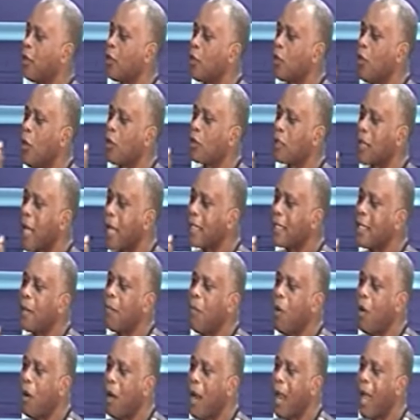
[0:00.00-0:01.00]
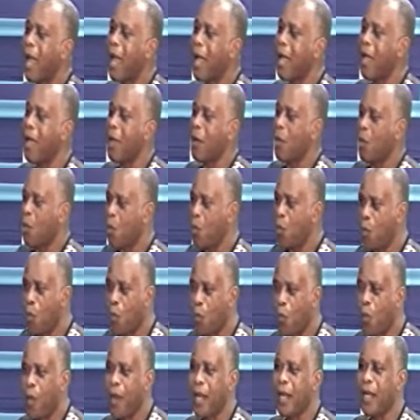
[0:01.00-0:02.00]
Dr. Adegbola
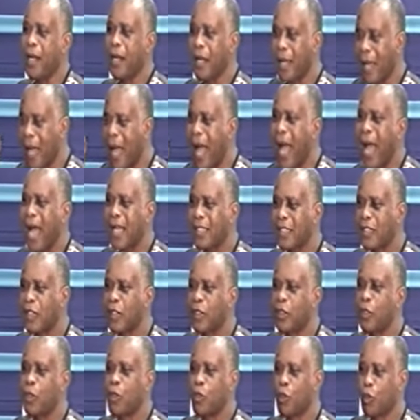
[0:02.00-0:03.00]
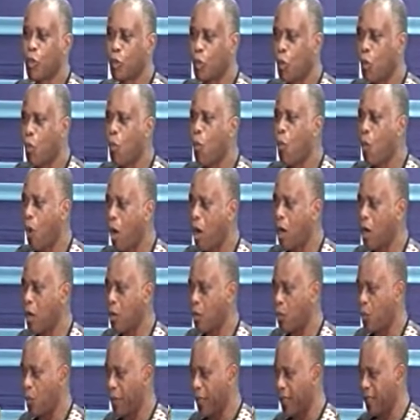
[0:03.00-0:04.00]
will ask you to walk
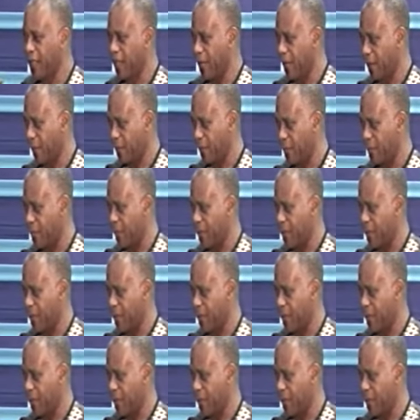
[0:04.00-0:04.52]
with him